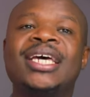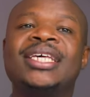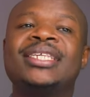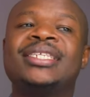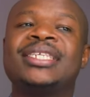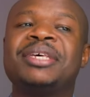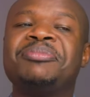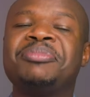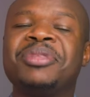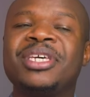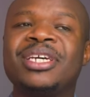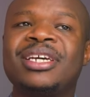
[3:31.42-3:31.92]

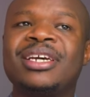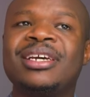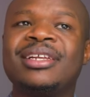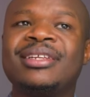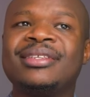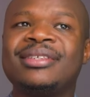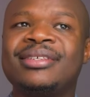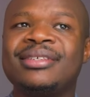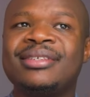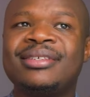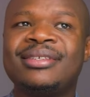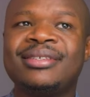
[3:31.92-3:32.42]
Something
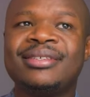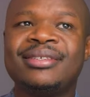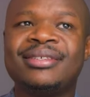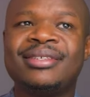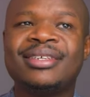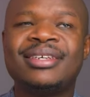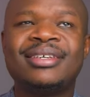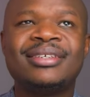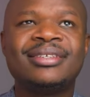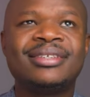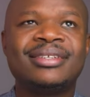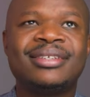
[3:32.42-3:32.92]
else is
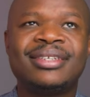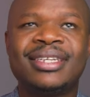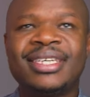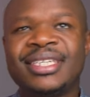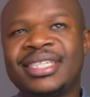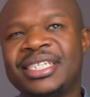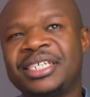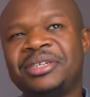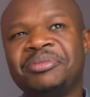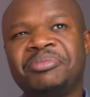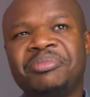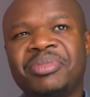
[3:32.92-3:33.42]
just
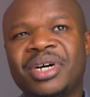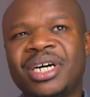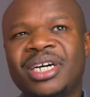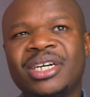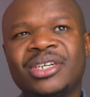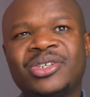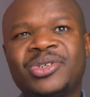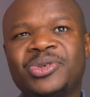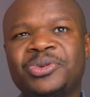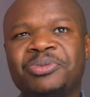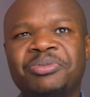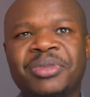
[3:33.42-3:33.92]
dating
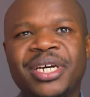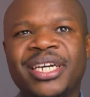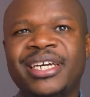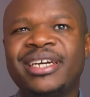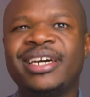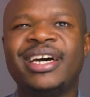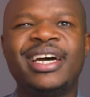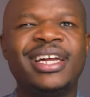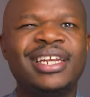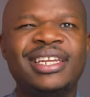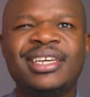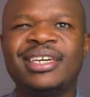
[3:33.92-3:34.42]
back to my
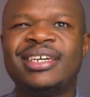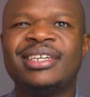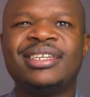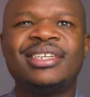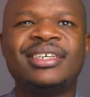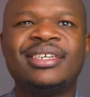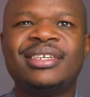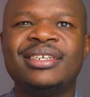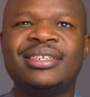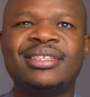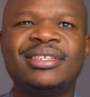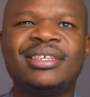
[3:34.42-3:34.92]
earlier
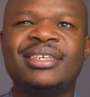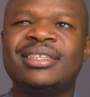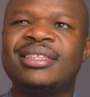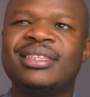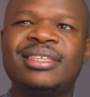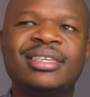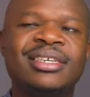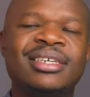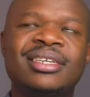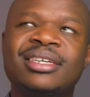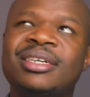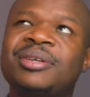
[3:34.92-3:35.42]
days. I
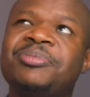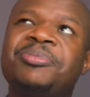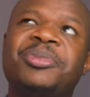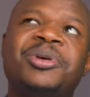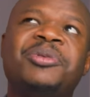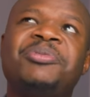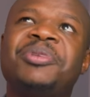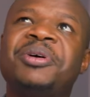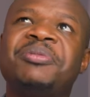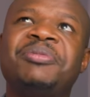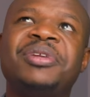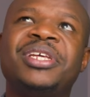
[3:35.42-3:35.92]
think
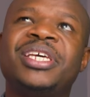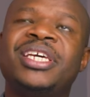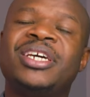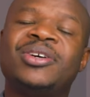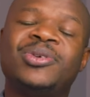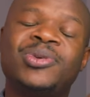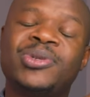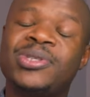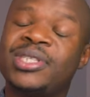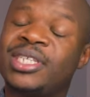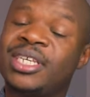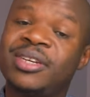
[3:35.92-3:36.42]
probably I
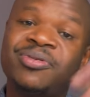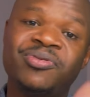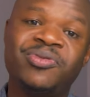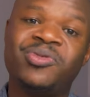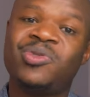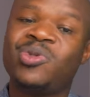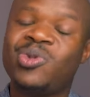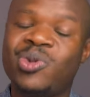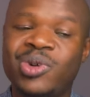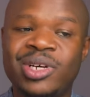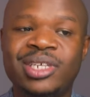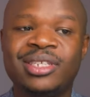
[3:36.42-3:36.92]
was
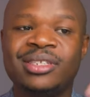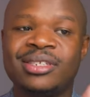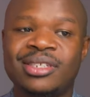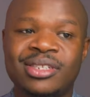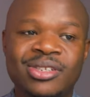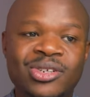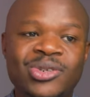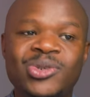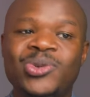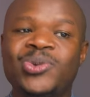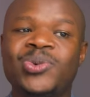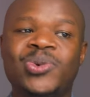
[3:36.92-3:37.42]

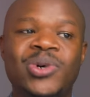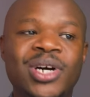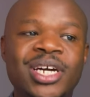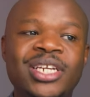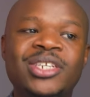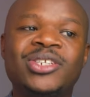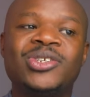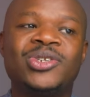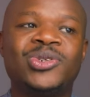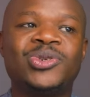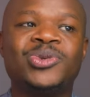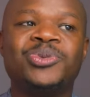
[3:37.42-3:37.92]
influenced to
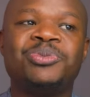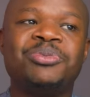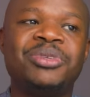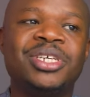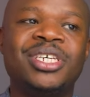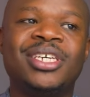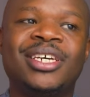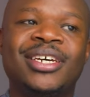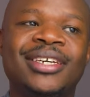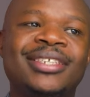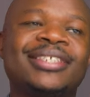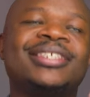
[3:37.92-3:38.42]
want to
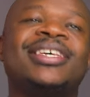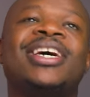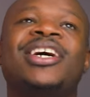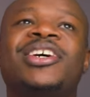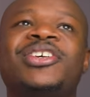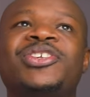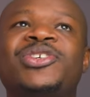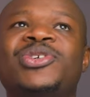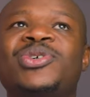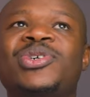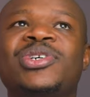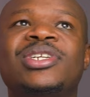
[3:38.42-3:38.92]
be a
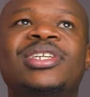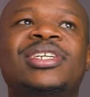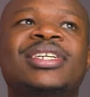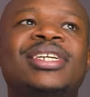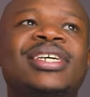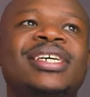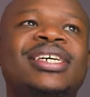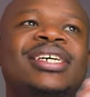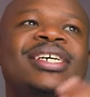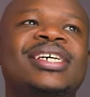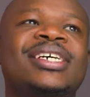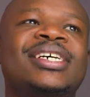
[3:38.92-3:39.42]
surgeon.
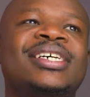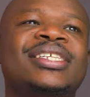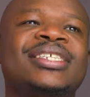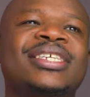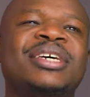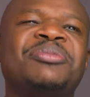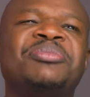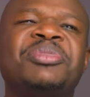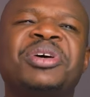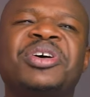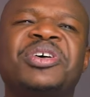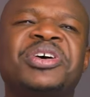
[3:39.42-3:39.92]

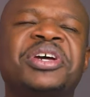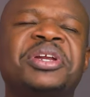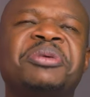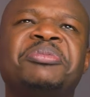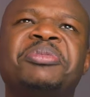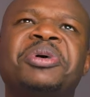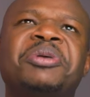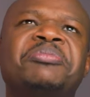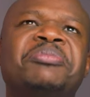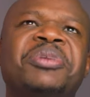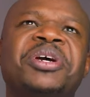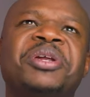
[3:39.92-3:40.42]
Somehow I
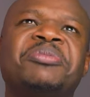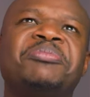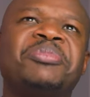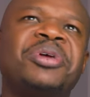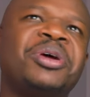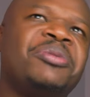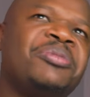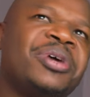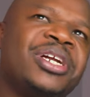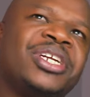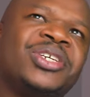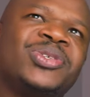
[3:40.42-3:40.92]
remember in
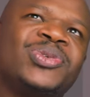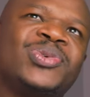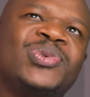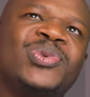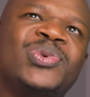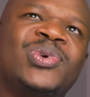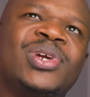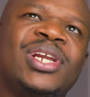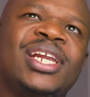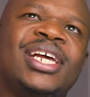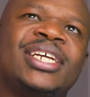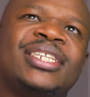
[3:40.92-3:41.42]
primary
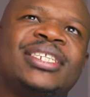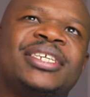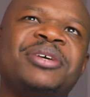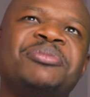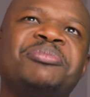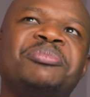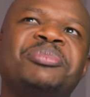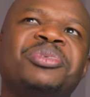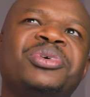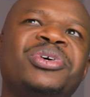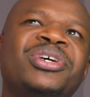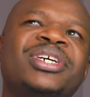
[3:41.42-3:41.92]
school at
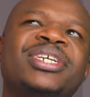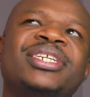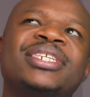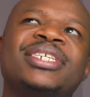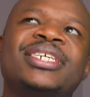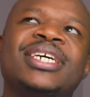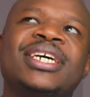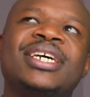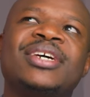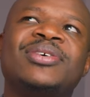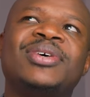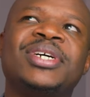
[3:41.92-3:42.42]
some
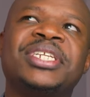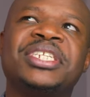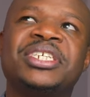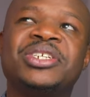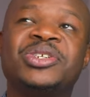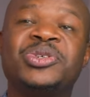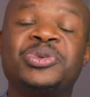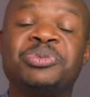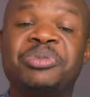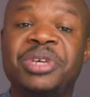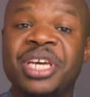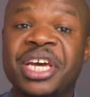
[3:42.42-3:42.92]
point I
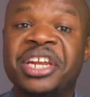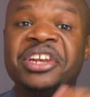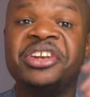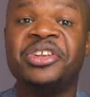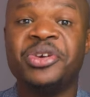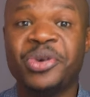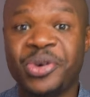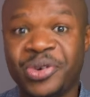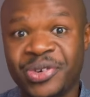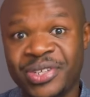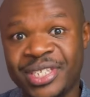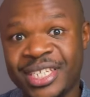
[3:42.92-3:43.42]
wanted to be a
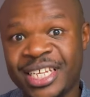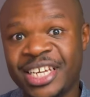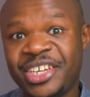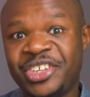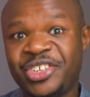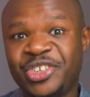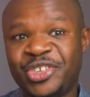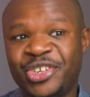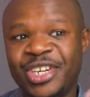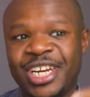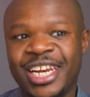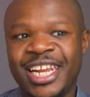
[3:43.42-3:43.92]

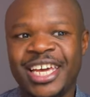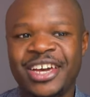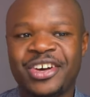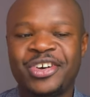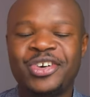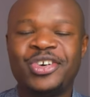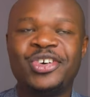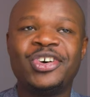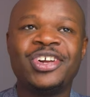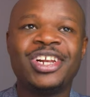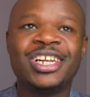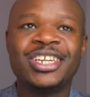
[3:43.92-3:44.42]
neurosurgeon like
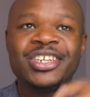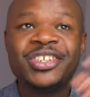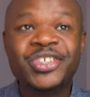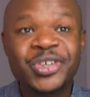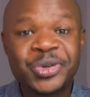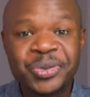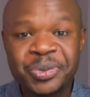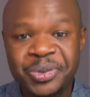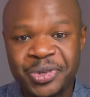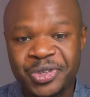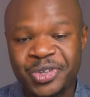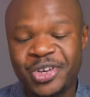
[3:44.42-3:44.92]
all
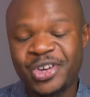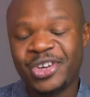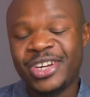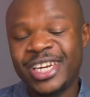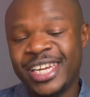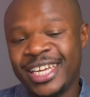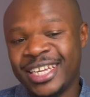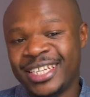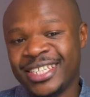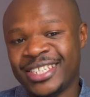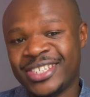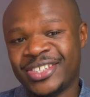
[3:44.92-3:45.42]
top
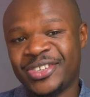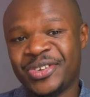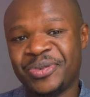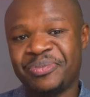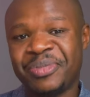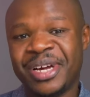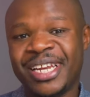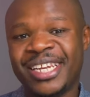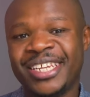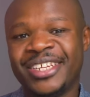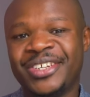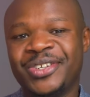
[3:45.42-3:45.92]
students
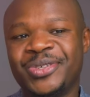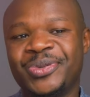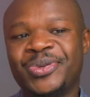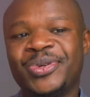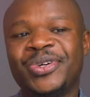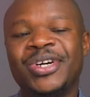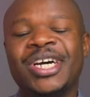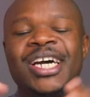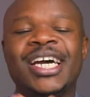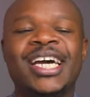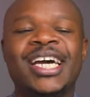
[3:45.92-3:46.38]
normally do.